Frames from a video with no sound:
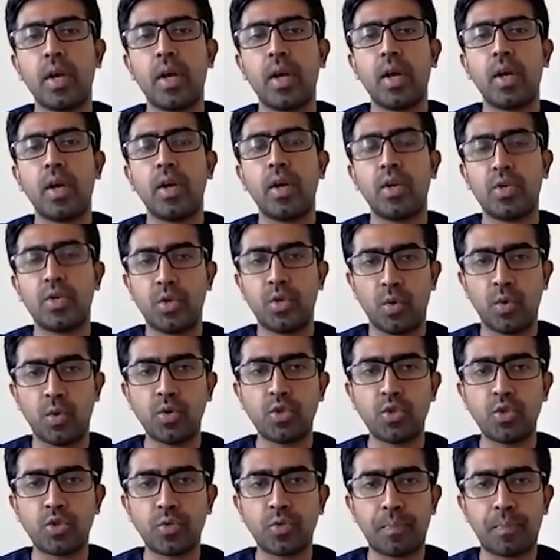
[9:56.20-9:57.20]

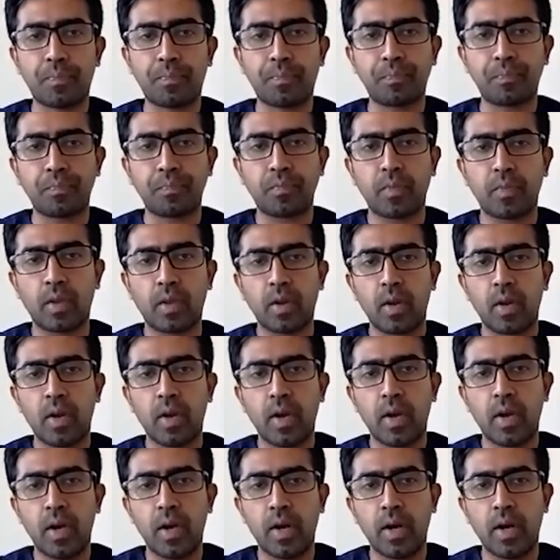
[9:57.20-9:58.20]
shows
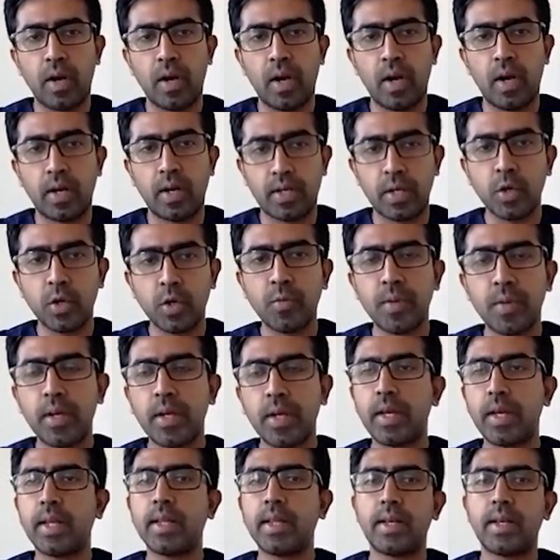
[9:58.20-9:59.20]
a tumor
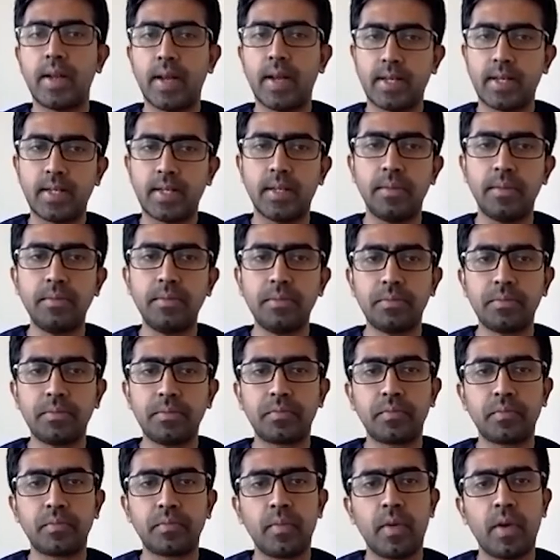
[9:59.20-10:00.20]
in the
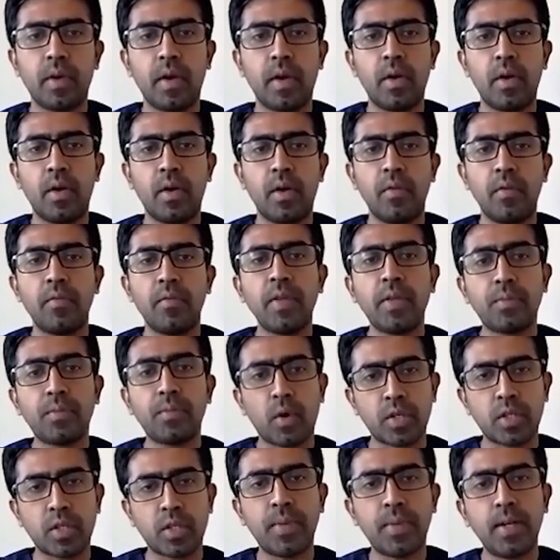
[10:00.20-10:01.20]
rectum with
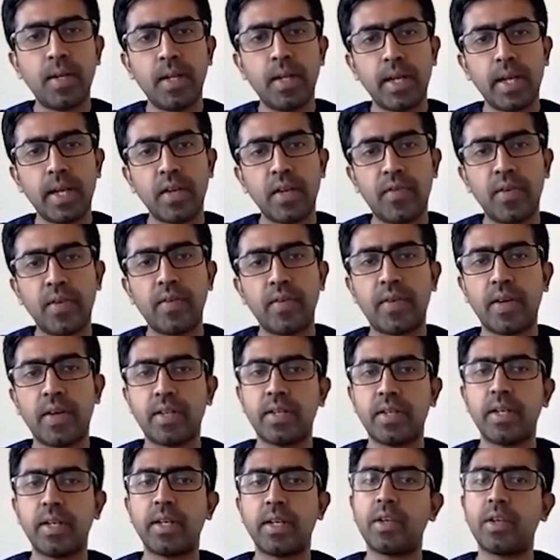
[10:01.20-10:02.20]
possible
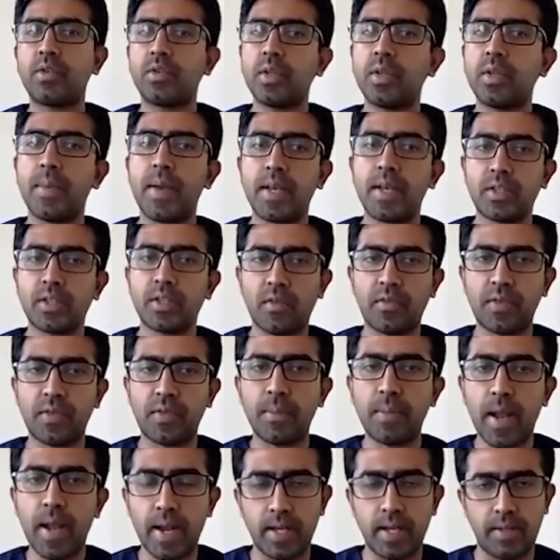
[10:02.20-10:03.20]
infiltration into the base of the
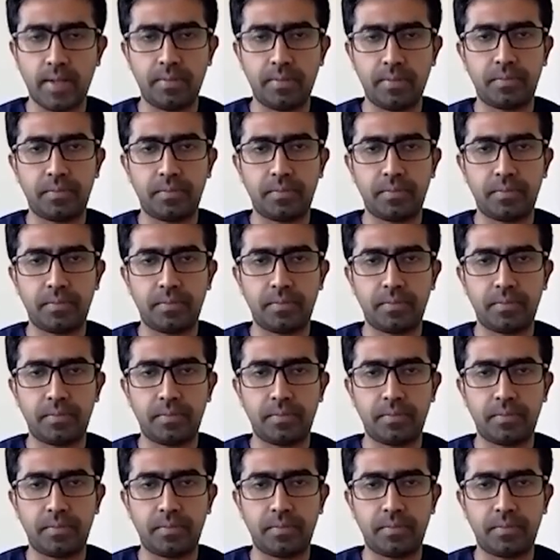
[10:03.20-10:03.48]
bladder.